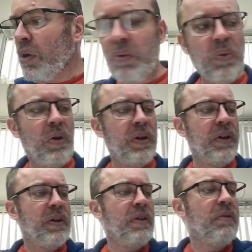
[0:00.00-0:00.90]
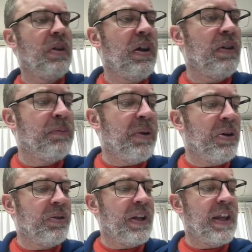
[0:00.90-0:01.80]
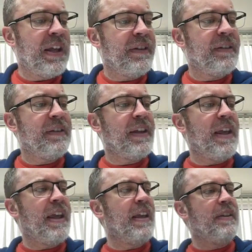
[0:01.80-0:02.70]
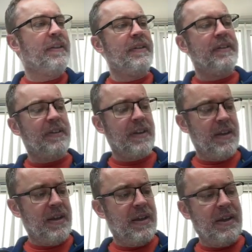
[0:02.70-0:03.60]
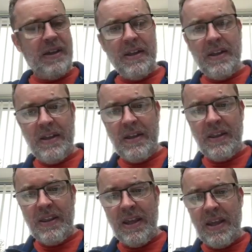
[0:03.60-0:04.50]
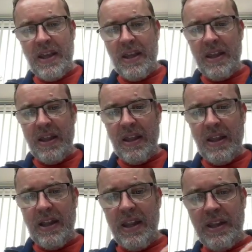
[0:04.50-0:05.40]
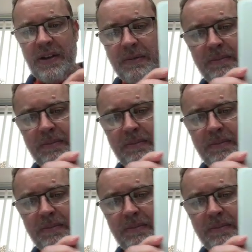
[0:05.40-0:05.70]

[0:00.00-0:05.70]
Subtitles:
what the last bit on this is the lid,